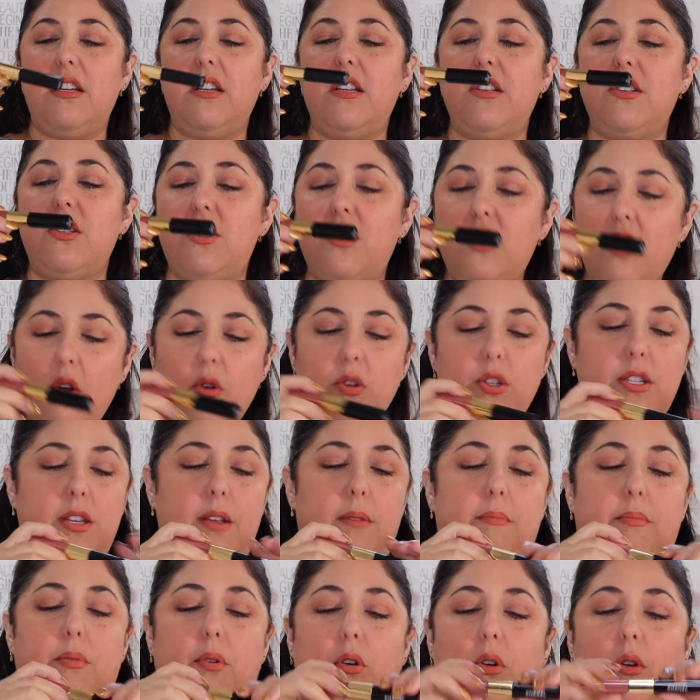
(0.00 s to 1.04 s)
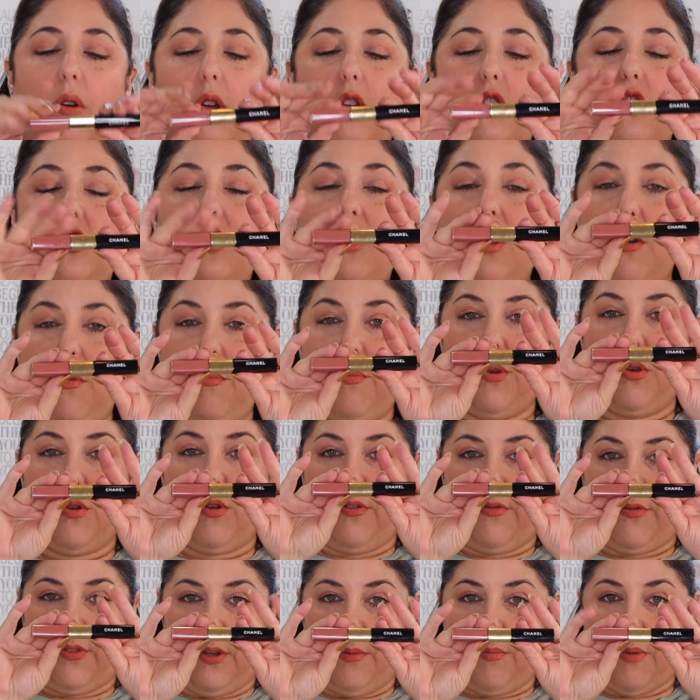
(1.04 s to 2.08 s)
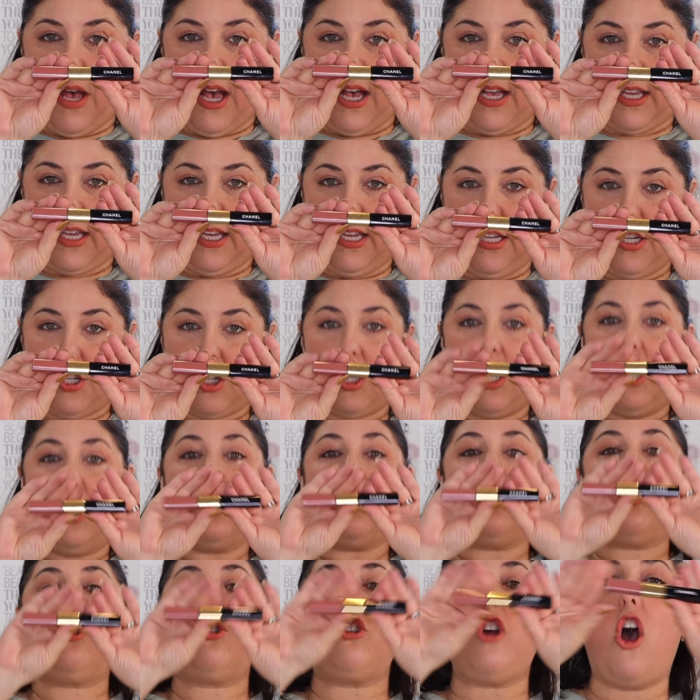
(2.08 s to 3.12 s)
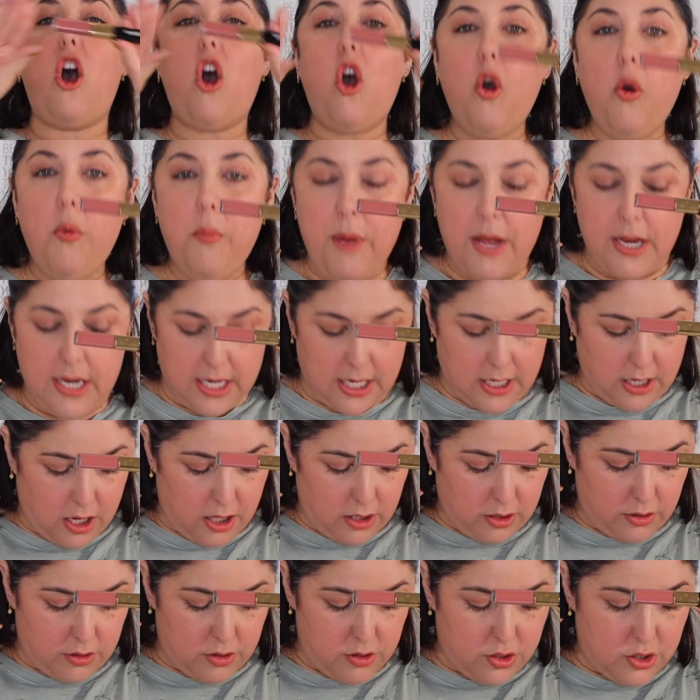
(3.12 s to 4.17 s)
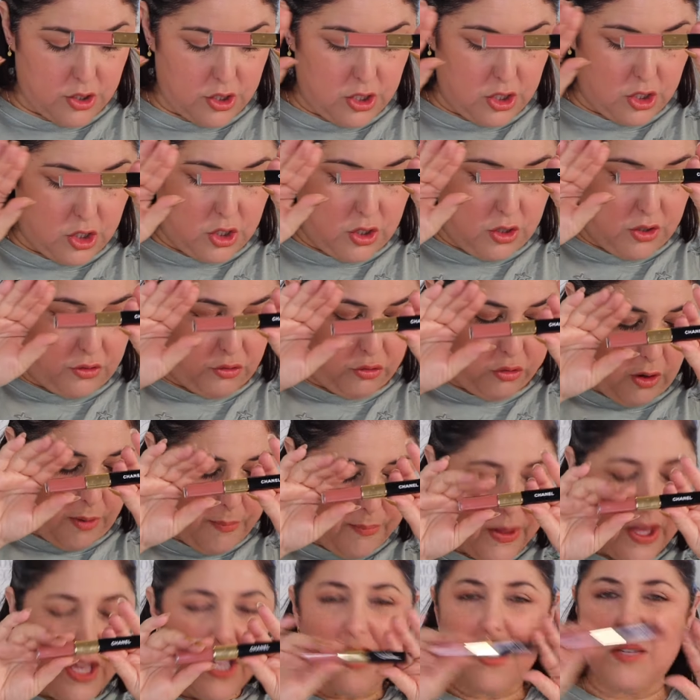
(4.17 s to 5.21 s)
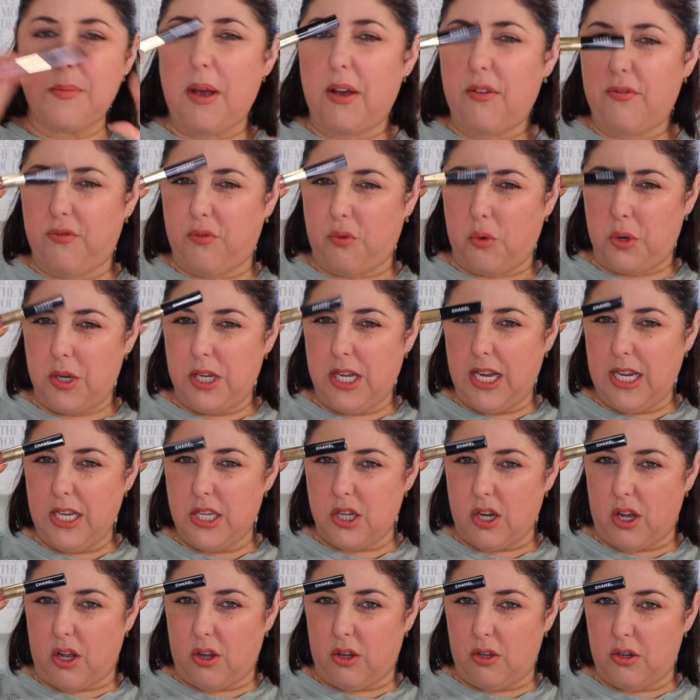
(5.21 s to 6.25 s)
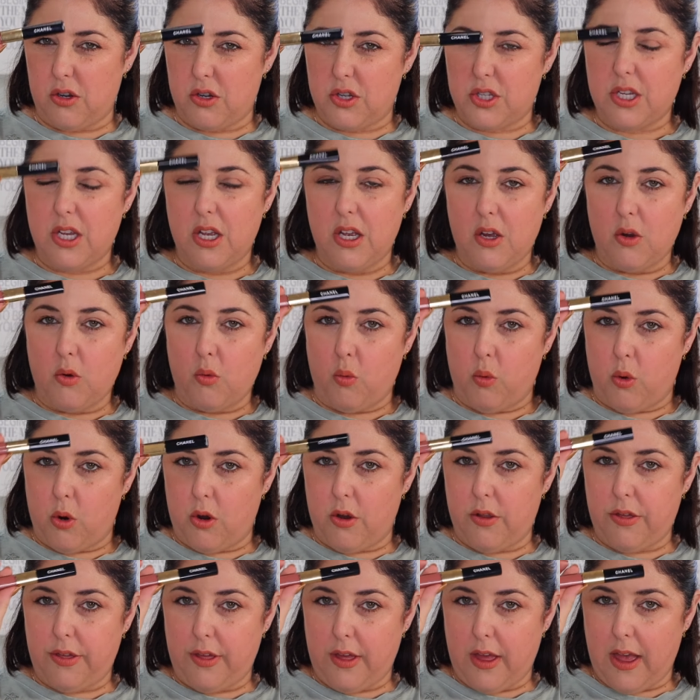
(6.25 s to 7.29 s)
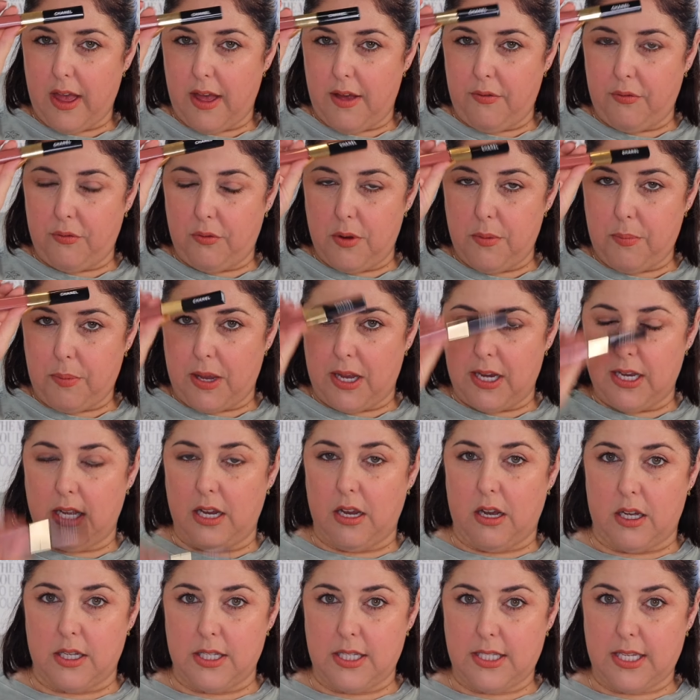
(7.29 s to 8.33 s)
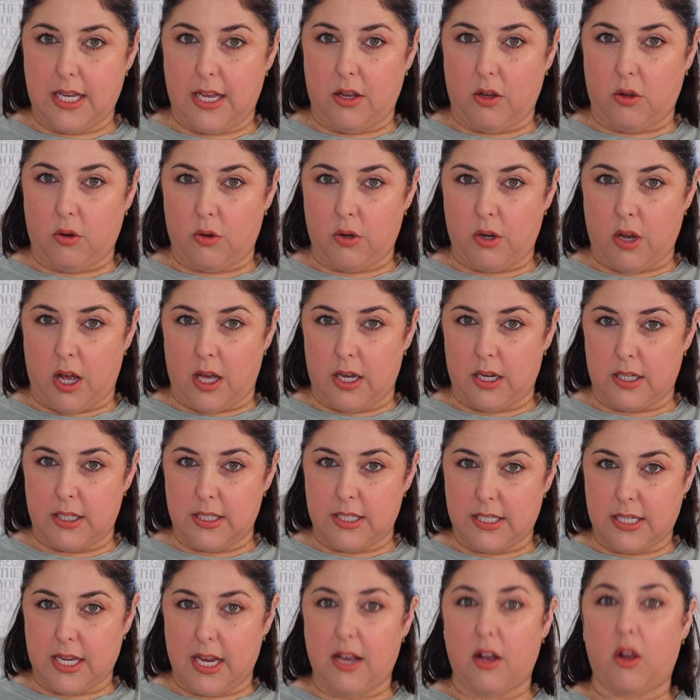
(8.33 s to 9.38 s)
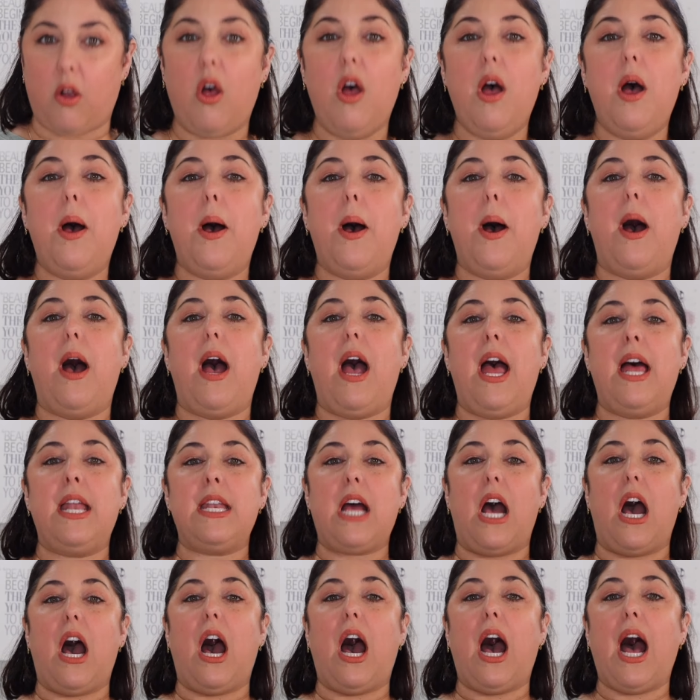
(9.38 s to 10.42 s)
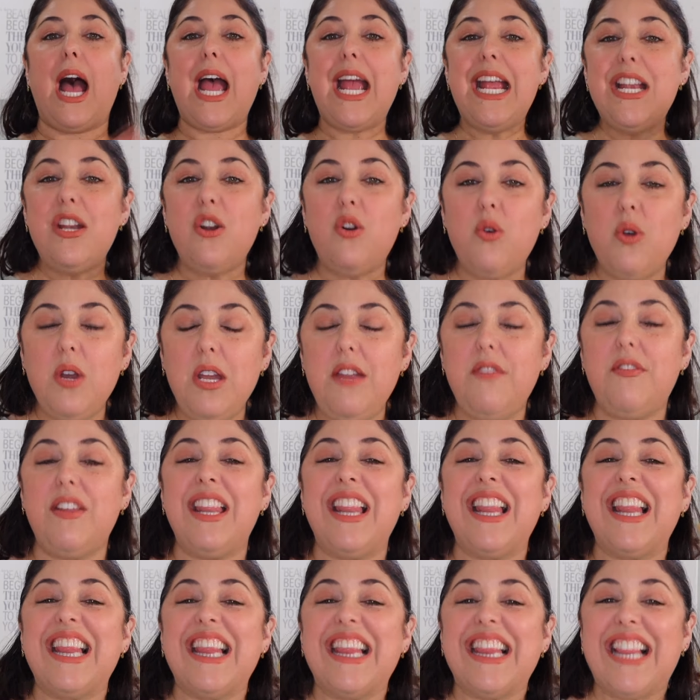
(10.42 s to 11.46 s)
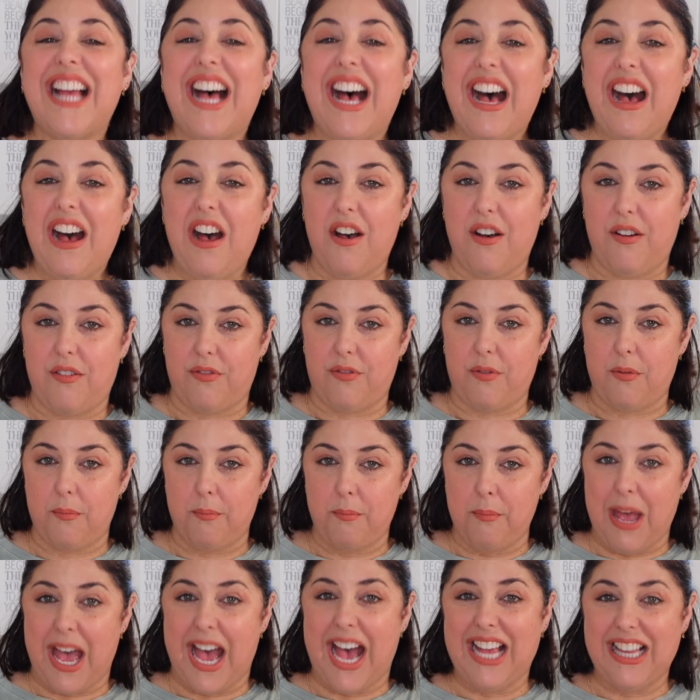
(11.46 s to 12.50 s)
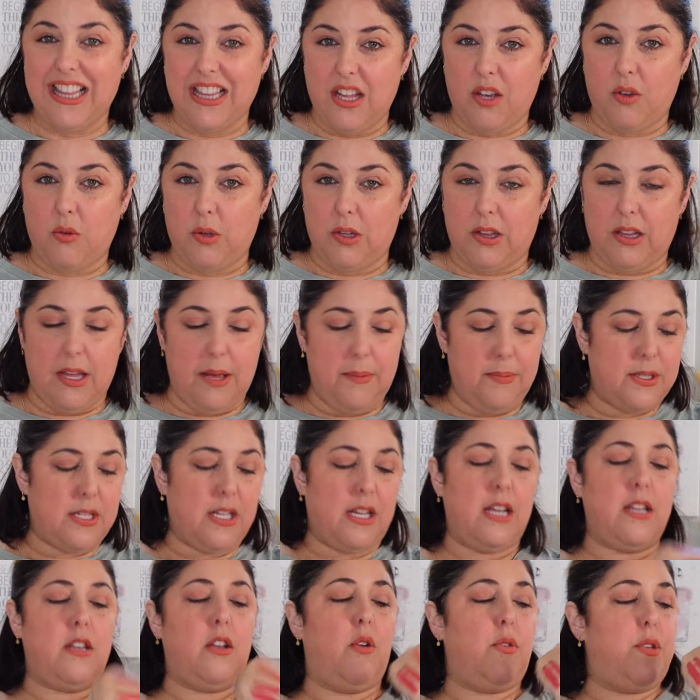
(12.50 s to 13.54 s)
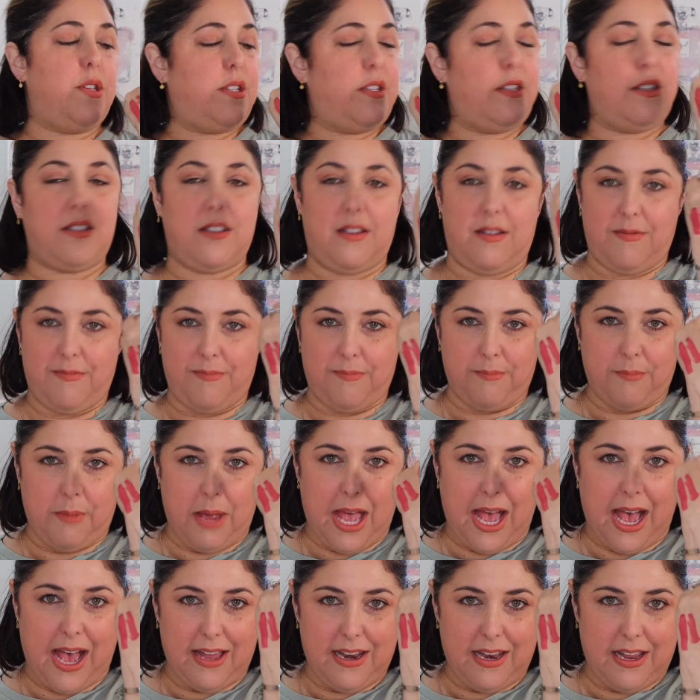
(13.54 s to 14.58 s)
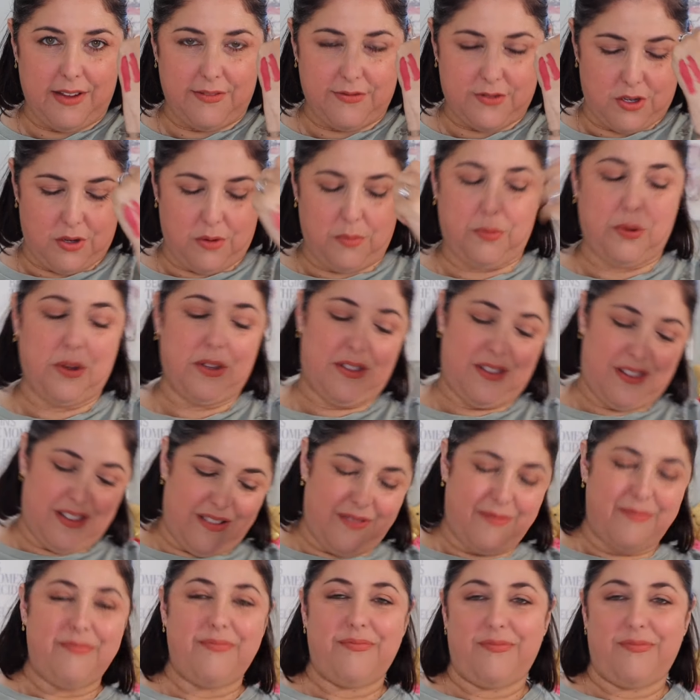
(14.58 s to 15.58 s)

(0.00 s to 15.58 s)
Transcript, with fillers: so simple, so beautifully packaged, so many colors to choose from. It's about $48 worth every penny on sale or not on sale. And I don't even love matte liquid lips. And I know this isn't matte after you put the